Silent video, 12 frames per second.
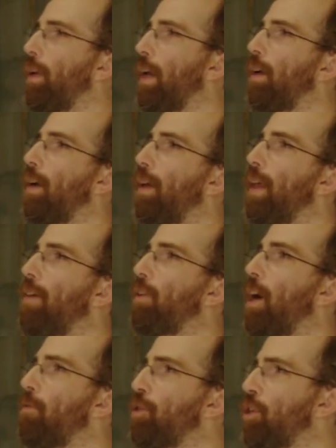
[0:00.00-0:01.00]
yeah, and they have a
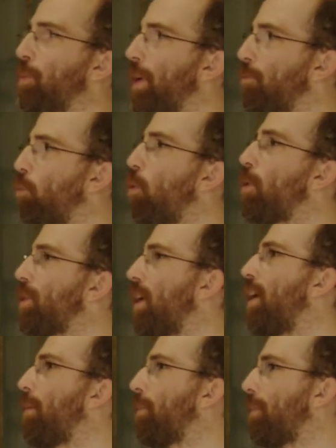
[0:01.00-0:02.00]
conversation about
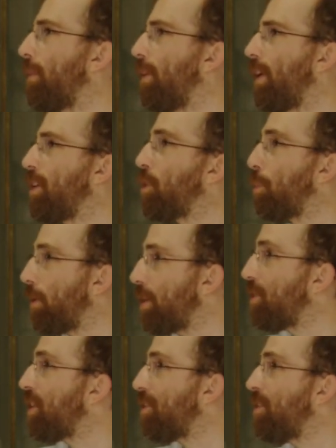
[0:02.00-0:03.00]
wartime and
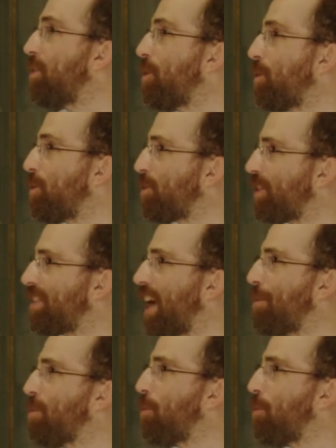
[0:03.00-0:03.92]
suppressing the news in times of